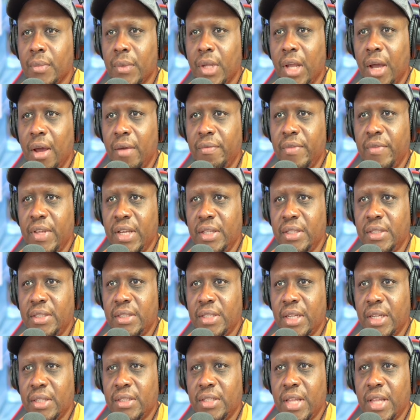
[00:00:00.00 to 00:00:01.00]
of the
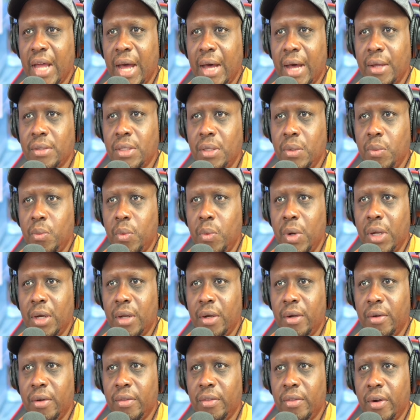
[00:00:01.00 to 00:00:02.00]

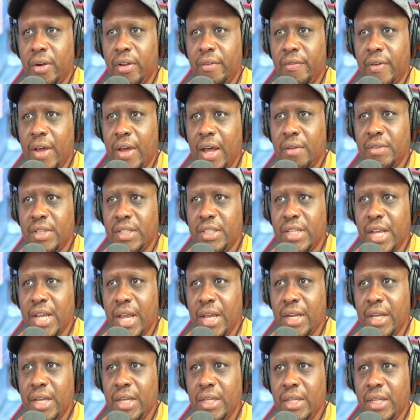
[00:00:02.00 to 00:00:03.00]
6,135
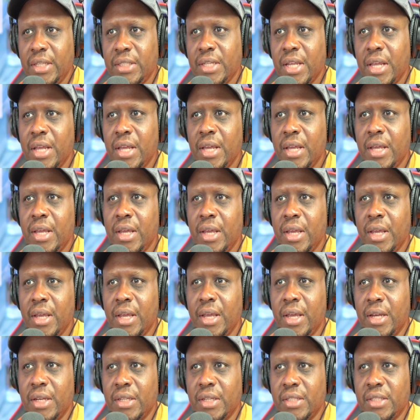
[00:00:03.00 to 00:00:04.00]
detainees
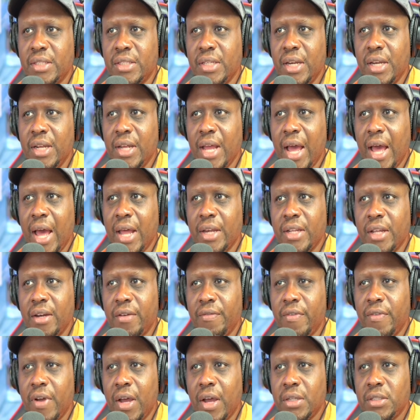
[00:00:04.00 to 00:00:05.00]
in the city
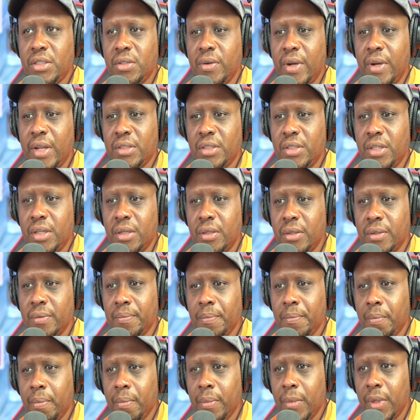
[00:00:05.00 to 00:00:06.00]
identifies transgender.
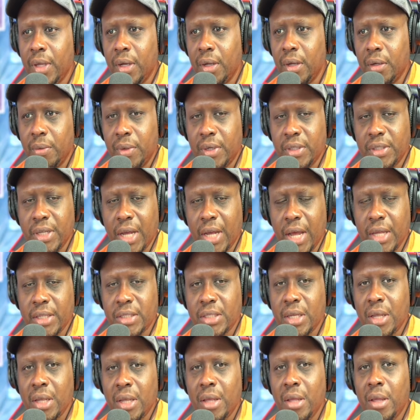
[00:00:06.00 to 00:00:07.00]
In other words,
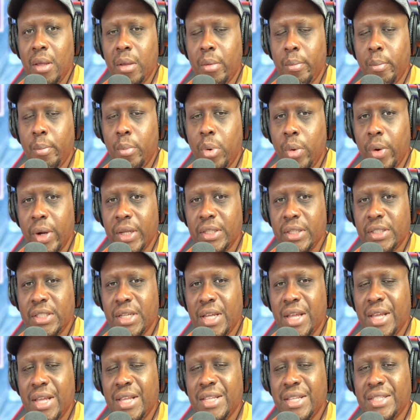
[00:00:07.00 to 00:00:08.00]
guys,
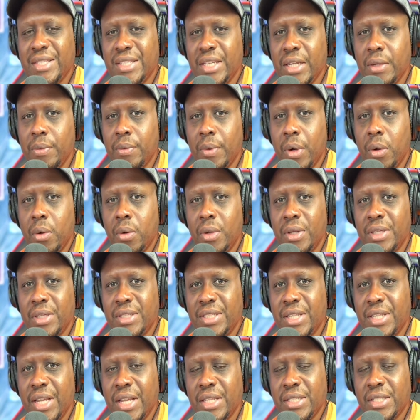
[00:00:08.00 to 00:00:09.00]

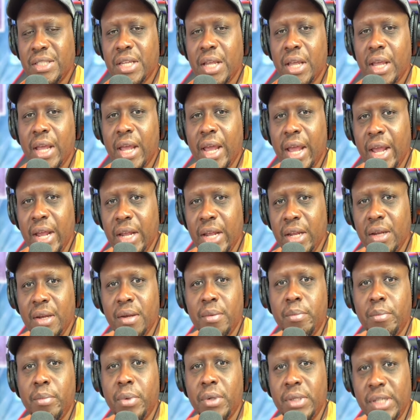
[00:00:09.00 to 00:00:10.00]

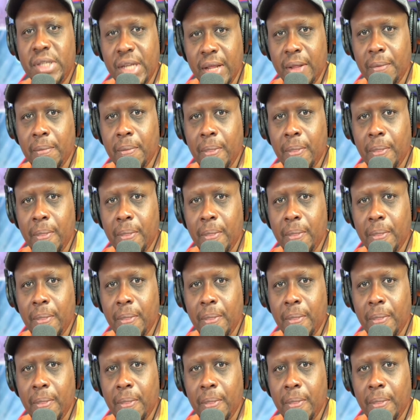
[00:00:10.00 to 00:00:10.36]
0.068%.